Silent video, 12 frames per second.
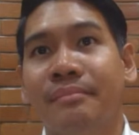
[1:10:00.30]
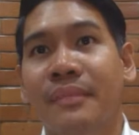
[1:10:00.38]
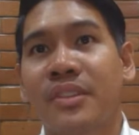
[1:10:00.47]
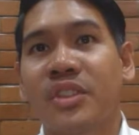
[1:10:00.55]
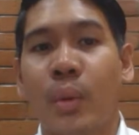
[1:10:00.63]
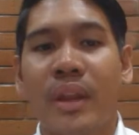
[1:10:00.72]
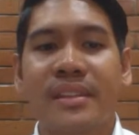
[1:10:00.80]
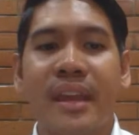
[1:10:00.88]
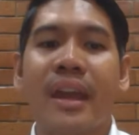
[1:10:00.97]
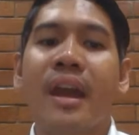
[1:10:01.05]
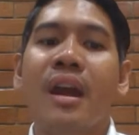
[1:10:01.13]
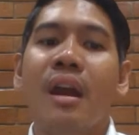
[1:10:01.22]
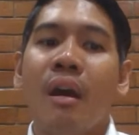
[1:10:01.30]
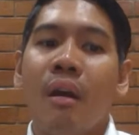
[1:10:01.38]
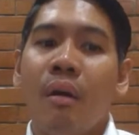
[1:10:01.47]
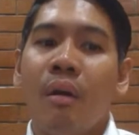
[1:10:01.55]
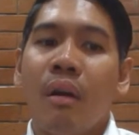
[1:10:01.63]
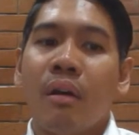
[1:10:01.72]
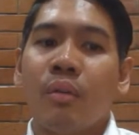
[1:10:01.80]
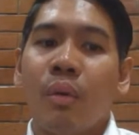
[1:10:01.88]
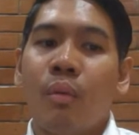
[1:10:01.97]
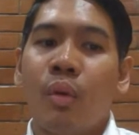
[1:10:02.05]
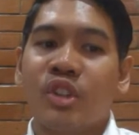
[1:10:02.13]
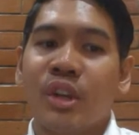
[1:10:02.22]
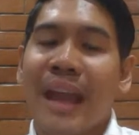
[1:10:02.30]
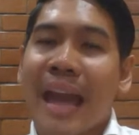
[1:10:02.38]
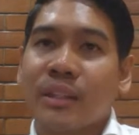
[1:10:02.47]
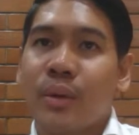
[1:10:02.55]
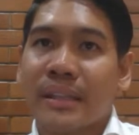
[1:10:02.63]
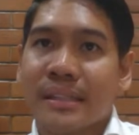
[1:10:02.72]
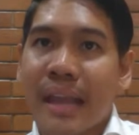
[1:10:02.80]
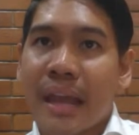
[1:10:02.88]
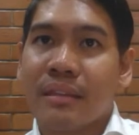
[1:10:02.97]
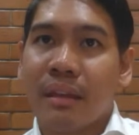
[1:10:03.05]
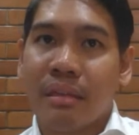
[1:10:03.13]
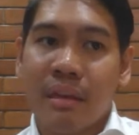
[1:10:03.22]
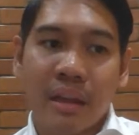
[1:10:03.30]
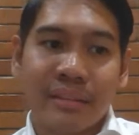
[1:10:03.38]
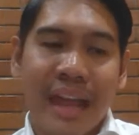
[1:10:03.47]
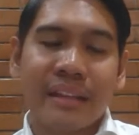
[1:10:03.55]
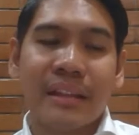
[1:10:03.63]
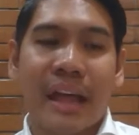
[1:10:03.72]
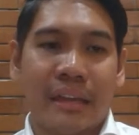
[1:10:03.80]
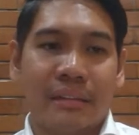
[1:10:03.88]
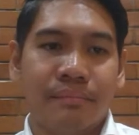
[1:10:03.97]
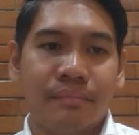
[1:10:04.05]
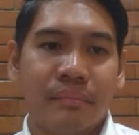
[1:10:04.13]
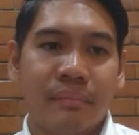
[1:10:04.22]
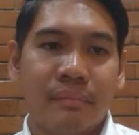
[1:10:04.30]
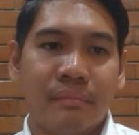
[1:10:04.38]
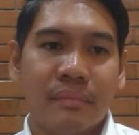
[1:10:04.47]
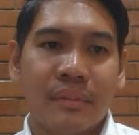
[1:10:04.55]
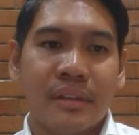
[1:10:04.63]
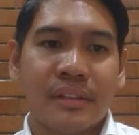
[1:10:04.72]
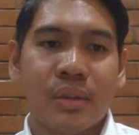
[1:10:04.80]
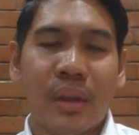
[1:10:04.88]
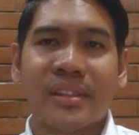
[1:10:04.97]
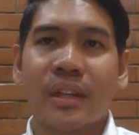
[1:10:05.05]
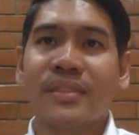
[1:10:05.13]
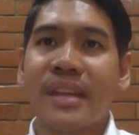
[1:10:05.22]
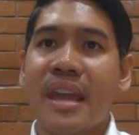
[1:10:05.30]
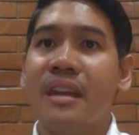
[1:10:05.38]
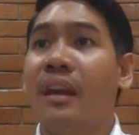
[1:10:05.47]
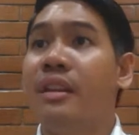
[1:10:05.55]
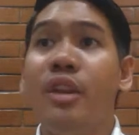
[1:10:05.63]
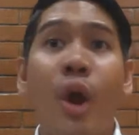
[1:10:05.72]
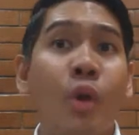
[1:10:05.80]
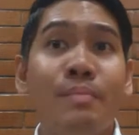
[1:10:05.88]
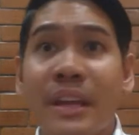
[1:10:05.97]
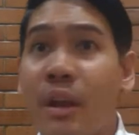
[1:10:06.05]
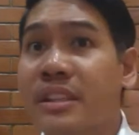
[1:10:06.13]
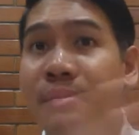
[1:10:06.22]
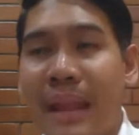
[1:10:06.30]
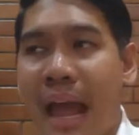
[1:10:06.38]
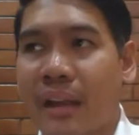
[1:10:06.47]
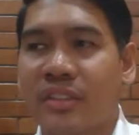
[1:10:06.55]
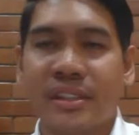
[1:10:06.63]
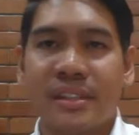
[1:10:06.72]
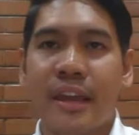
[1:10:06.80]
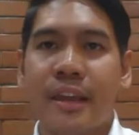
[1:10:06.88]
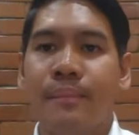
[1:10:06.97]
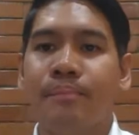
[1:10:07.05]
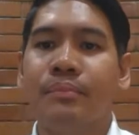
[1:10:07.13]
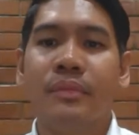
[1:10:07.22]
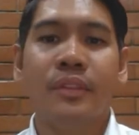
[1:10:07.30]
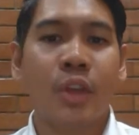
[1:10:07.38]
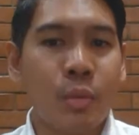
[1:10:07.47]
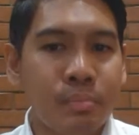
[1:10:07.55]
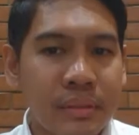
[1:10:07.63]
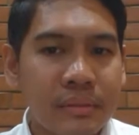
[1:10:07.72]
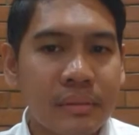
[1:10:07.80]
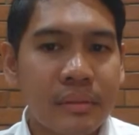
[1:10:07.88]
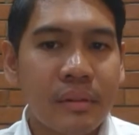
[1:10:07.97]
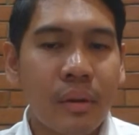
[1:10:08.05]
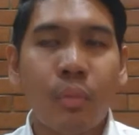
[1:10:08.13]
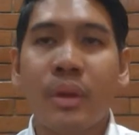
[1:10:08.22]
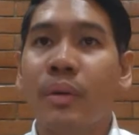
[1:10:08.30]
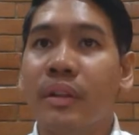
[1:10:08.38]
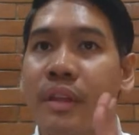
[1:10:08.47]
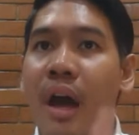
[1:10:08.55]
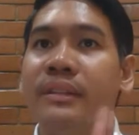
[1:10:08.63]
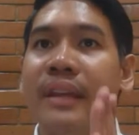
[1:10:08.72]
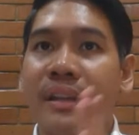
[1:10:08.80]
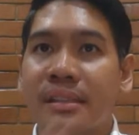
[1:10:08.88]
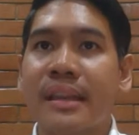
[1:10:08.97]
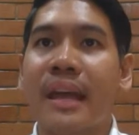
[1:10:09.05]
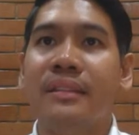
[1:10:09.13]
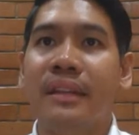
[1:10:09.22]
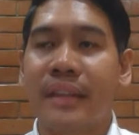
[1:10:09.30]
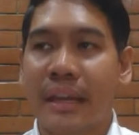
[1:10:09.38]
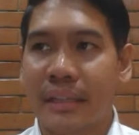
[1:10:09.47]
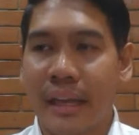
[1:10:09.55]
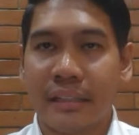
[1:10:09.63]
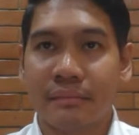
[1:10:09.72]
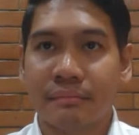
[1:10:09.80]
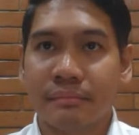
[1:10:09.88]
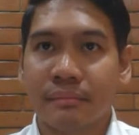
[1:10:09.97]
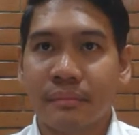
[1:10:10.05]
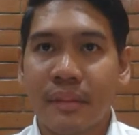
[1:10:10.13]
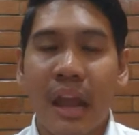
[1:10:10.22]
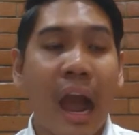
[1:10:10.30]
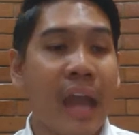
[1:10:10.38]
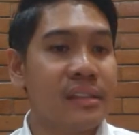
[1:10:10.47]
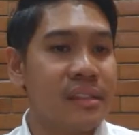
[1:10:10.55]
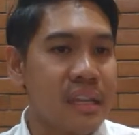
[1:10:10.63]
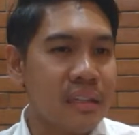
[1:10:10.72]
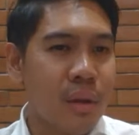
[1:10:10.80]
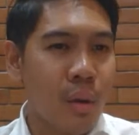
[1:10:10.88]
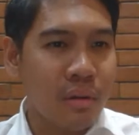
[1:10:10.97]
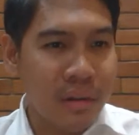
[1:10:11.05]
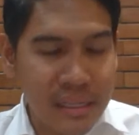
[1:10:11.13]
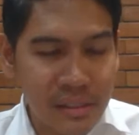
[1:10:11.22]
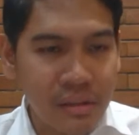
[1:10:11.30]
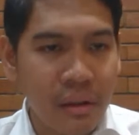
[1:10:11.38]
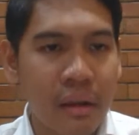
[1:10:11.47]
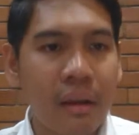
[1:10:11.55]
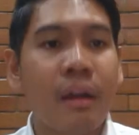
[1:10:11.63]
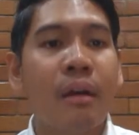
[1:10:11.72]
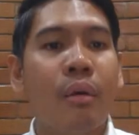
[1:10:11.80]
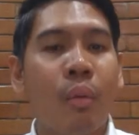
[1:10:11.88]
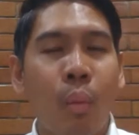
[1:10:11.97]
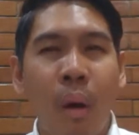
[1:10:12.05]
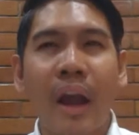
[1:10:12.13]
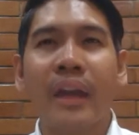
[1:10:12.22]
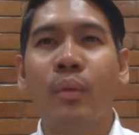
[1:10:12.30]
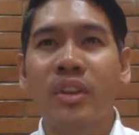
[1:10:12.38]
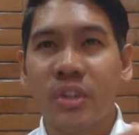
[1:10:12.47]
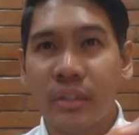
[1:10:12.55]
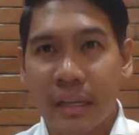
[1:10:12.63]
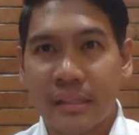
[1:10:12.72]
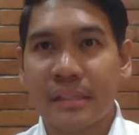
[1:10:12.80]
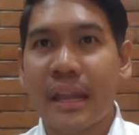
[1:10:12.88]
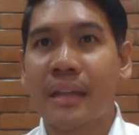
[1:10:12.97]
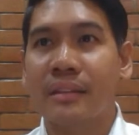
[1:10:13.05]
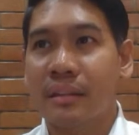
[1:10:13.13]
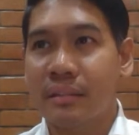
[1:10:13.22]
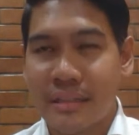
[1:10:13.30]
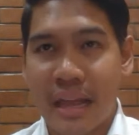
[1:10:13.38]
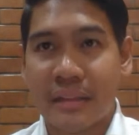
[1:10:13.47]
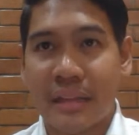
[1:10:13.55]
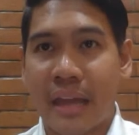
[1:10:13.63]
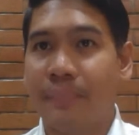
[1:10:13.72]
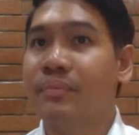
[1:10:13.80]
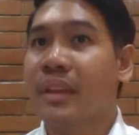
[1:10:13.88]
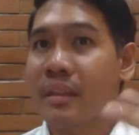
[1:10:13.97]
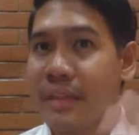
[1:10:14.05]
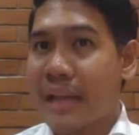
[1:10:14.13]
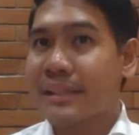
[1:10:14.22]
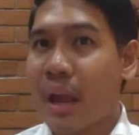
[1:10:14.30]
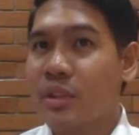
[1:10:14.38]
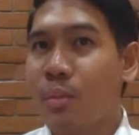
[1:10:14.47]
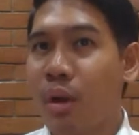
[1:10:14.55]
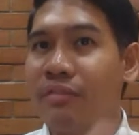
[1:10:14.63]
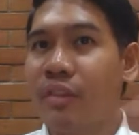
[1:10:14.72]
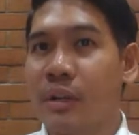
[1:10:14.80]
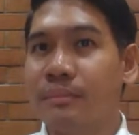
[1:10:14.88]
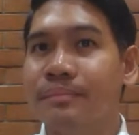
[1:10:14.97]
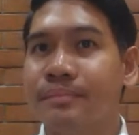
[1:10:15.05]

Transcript: So, when you say, Would you like to extend the deadline? So, instead of saying no because blank, just say, Nope, we will not extend the deadline. I see no reason why we should extend the deadline. That sounds more firm.